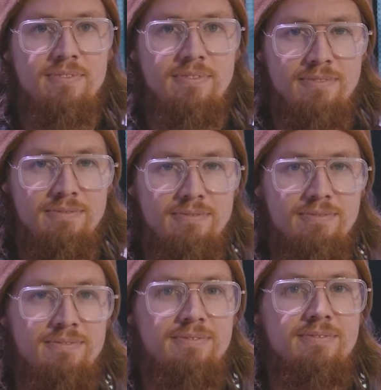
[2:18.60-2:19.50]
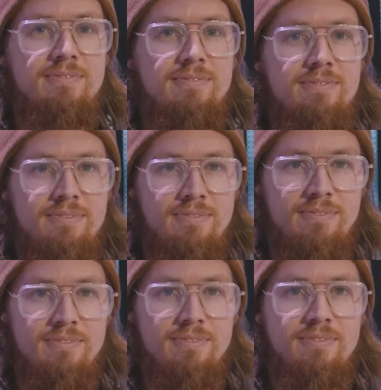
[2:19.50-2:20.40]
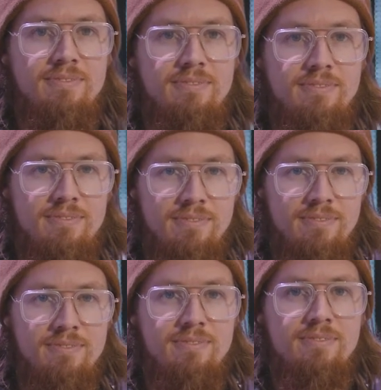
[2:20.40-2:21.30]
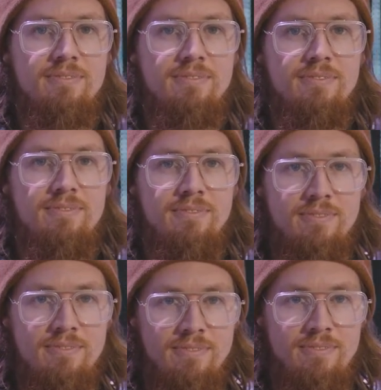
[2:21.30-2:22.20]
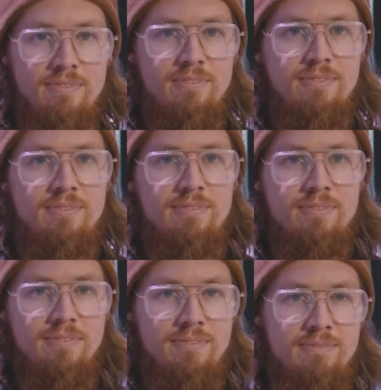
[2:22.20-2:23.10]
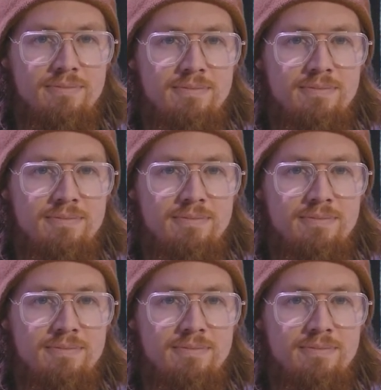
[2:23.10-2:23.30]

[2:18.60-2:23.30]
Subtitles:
[no speech]